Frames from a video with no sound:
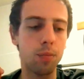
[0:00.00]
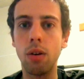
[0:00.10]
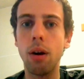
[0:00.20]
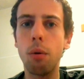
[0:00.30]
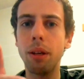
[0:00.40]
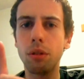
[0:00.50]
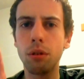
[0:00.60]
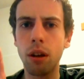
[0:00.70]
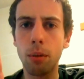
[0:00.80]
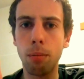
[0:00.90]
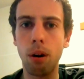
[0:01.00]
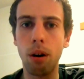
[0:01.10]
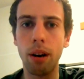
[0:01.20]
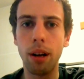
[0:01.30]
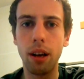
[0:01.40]
Oh, I went to another
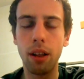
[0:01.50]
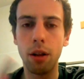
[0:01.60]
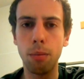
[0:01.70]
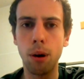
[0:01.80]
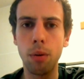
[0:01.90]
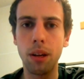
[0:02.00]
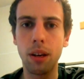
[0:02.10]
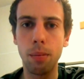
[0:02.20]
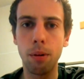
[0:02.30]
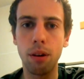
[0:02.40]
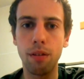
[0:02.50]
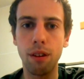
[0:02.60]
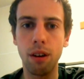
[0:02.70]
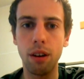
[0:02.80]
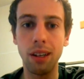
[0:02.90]
bar with a couple
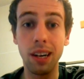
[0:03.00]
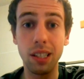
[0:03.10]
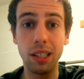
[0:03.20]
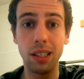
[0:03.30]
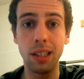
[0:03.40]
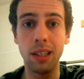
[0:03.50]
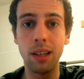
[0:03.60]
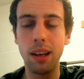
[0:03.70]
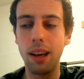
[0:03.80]
of gaijins in it.